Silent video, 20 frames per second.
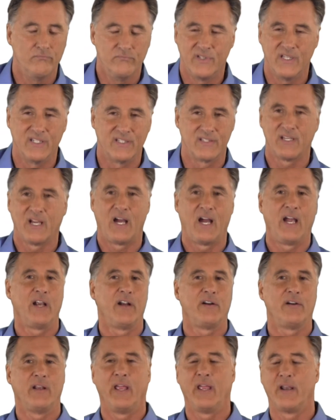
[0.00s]

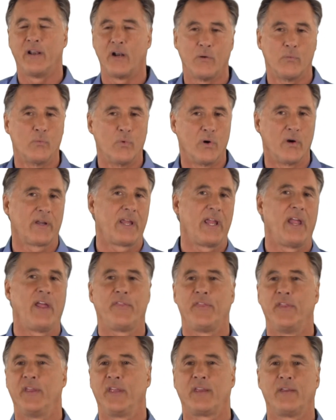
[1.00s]
desire and our work
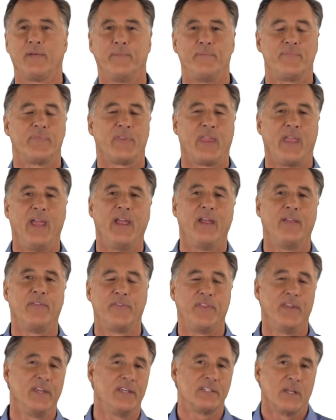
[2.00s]
ethic
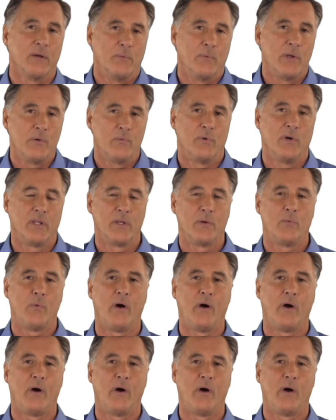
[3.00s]
and things that we really